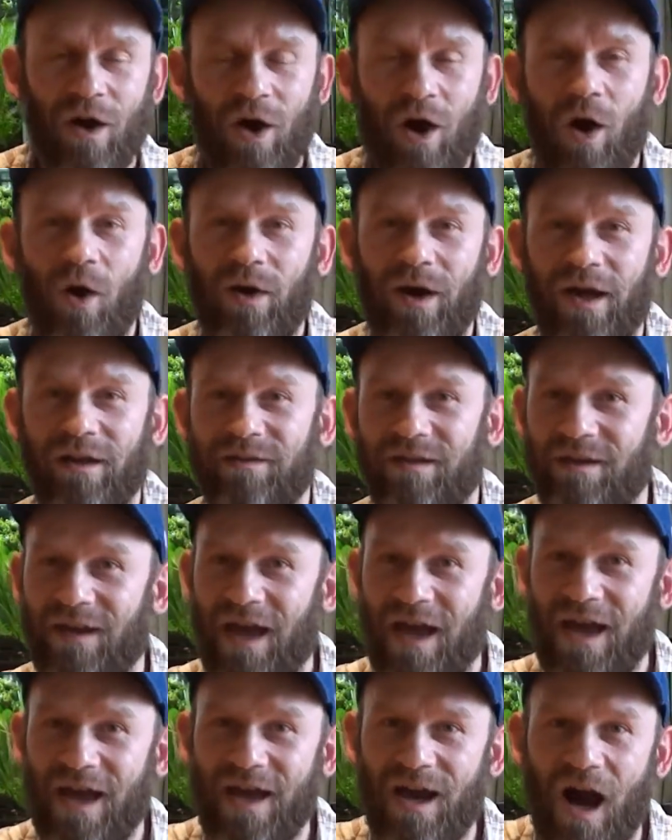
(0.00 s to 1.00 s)
Okay,
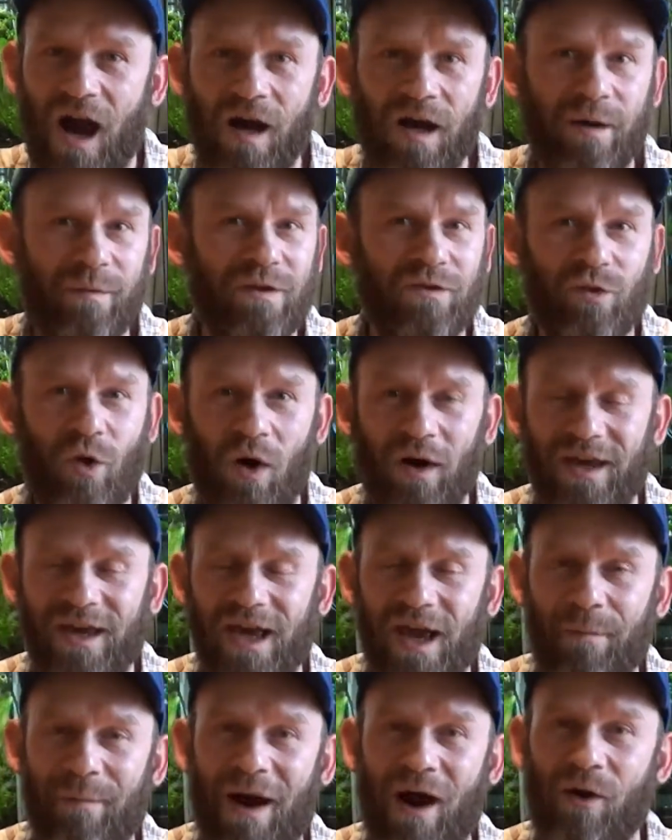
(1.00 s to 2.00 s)
today I'm going to be
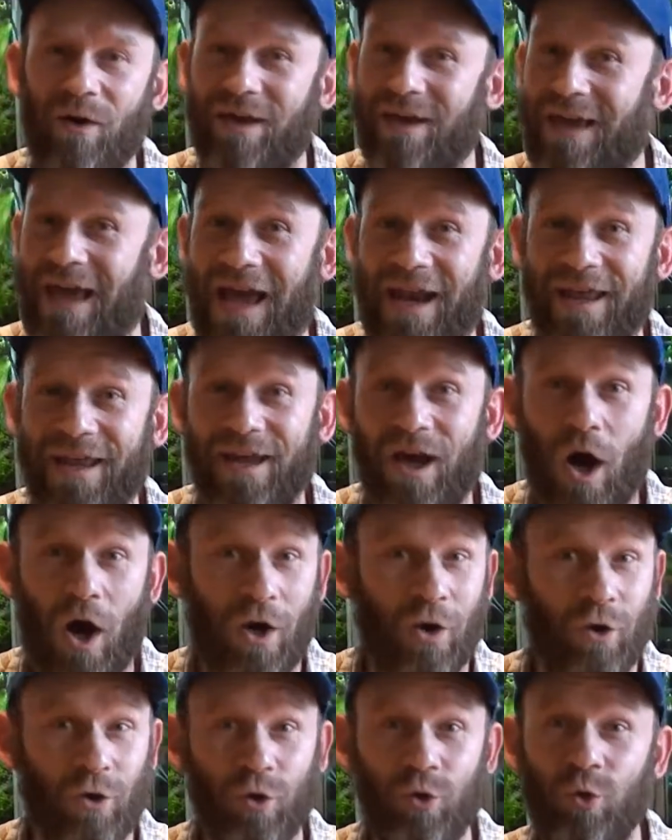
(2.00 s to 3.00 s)
talking about getting
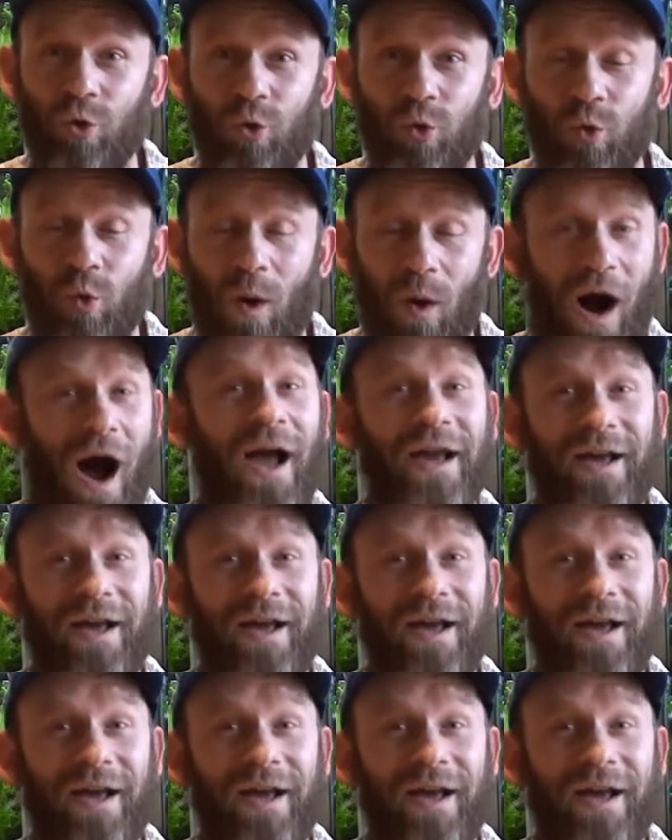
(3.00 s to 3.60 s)
a new